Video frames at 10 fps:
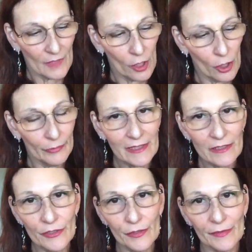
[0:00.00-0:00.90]
all we
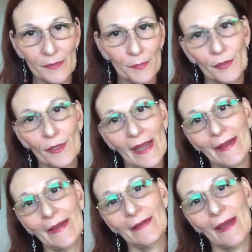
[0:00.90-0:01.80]
can do is
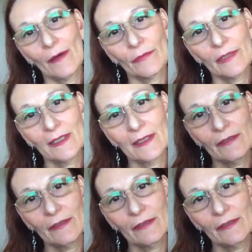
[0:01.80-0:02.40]
pray, and that really,